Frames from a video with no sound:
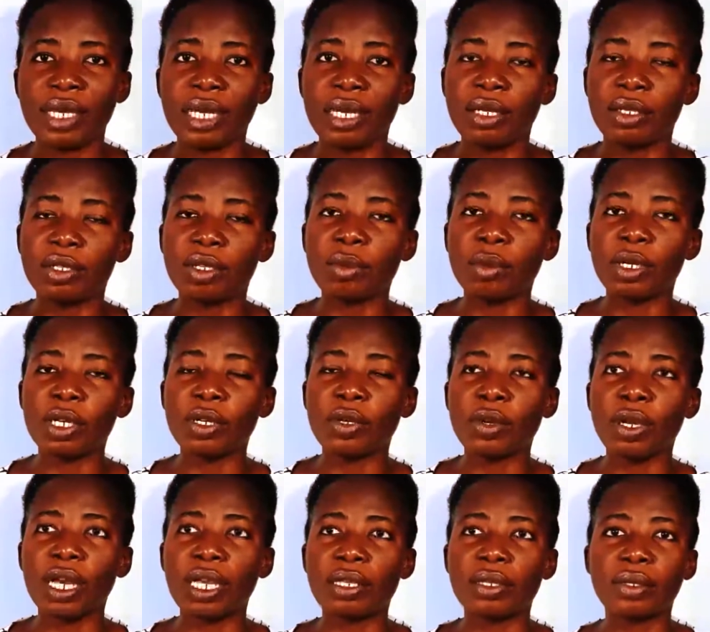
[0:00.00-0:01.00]
Somebody could
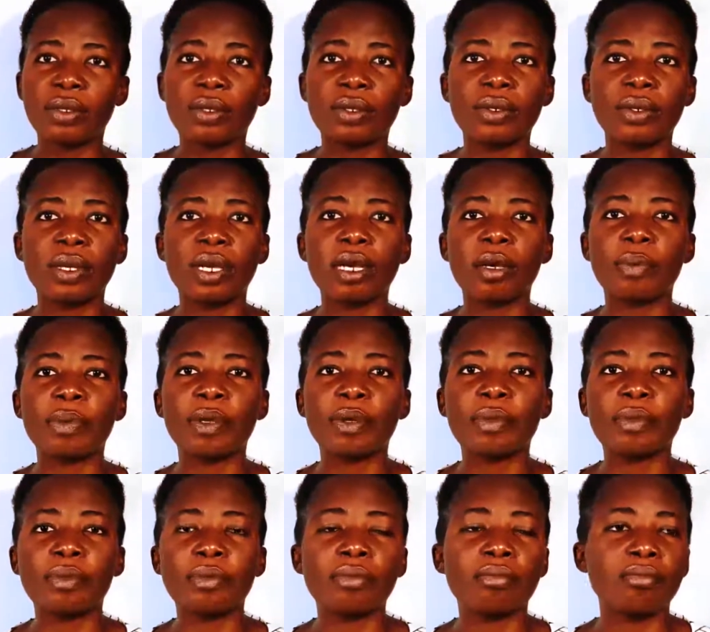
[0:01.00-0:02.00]
ask you to help
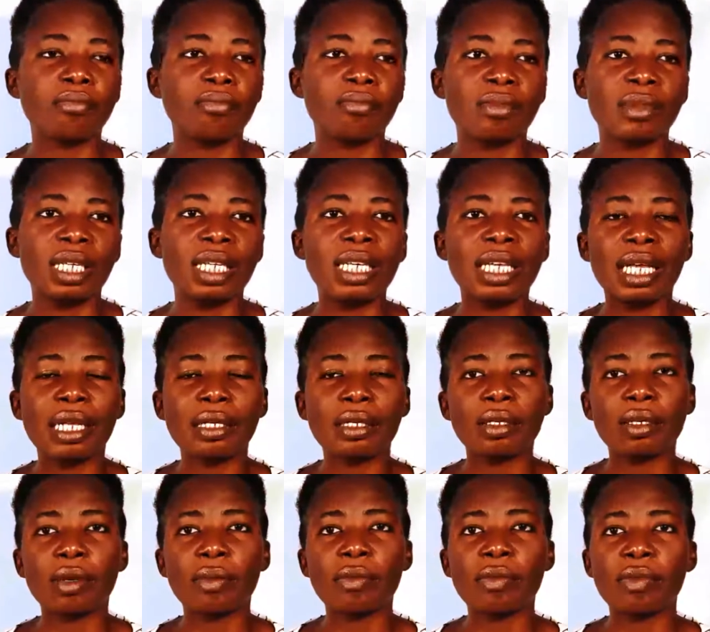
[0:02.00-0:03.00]
him get
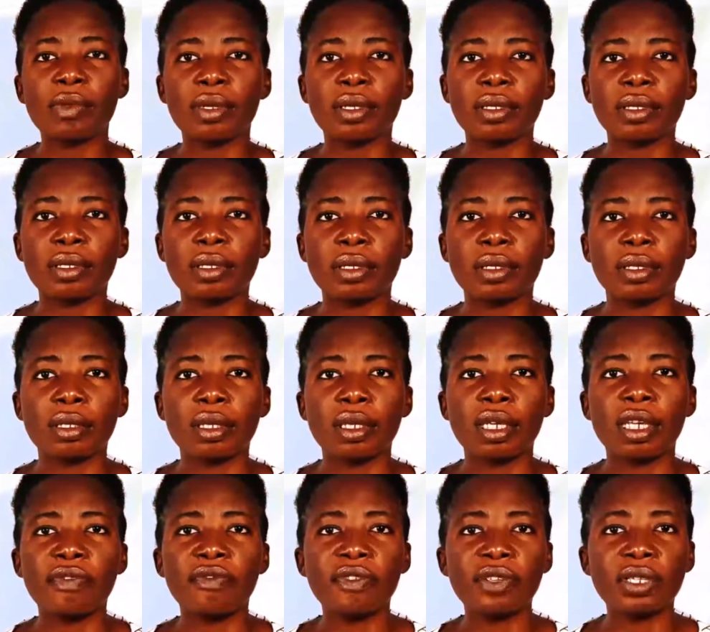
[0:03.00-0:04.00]
something.
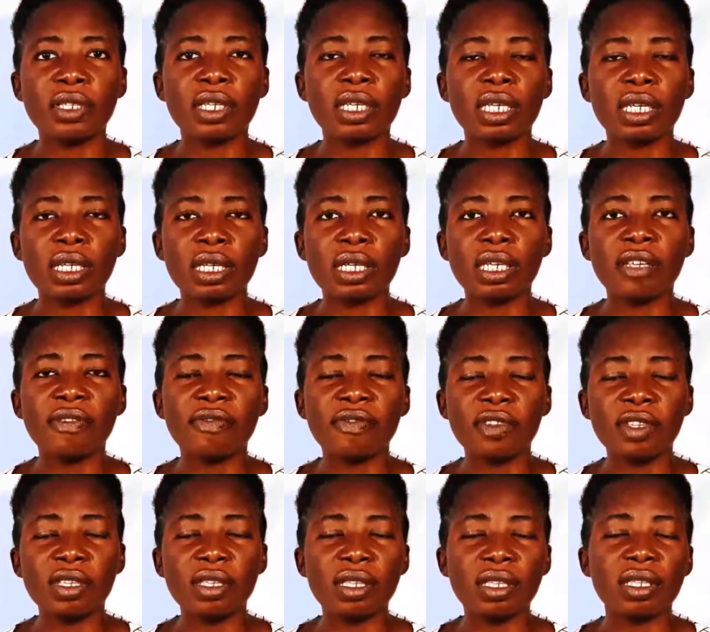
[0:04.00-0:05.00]
If
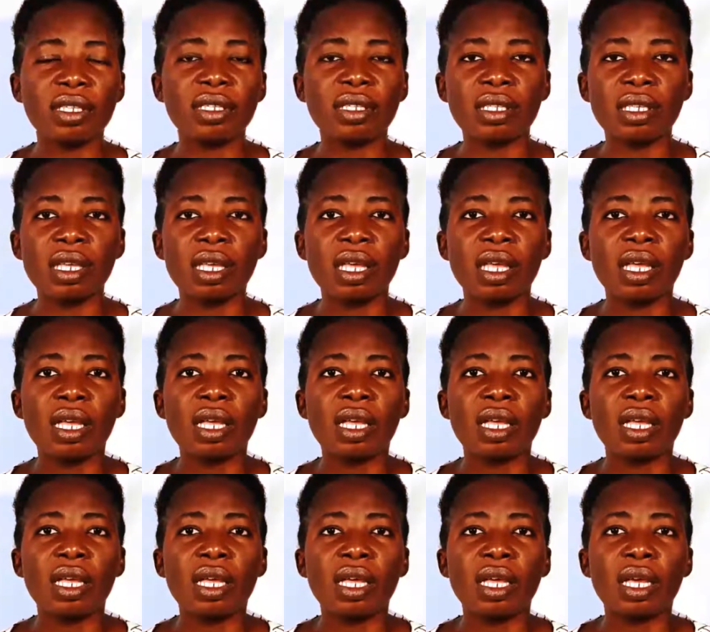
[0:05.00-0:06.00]
it's
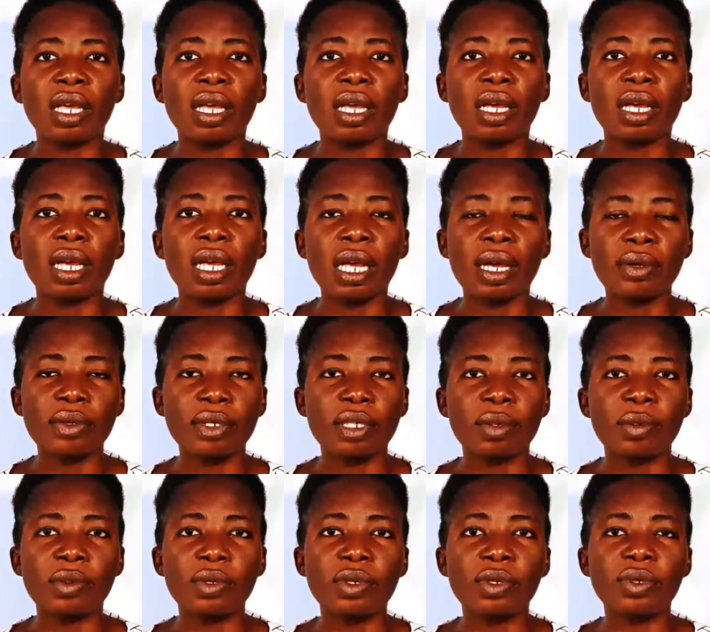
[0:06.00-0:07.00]

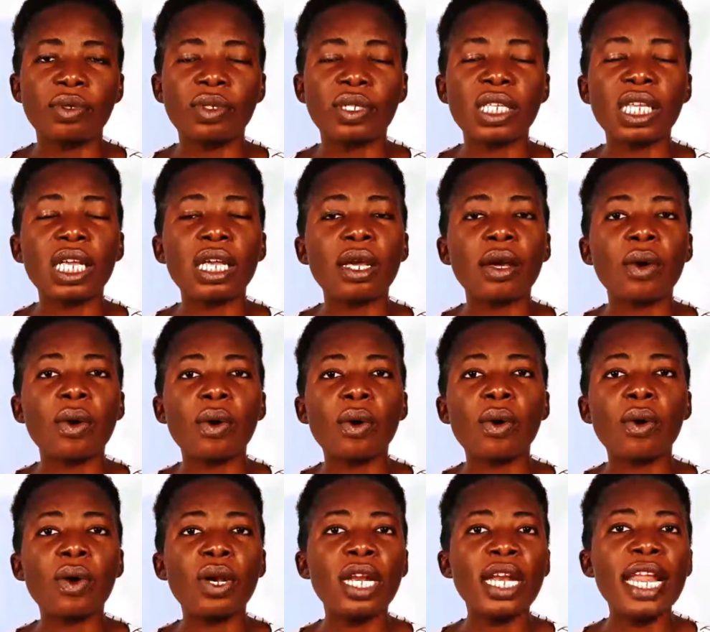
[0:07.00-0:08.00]
countable, you could say
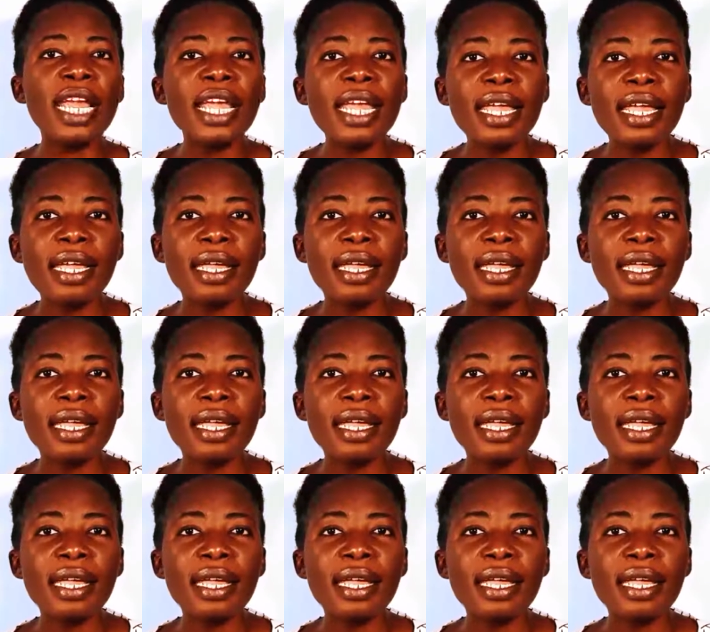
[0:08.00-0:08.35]
ole,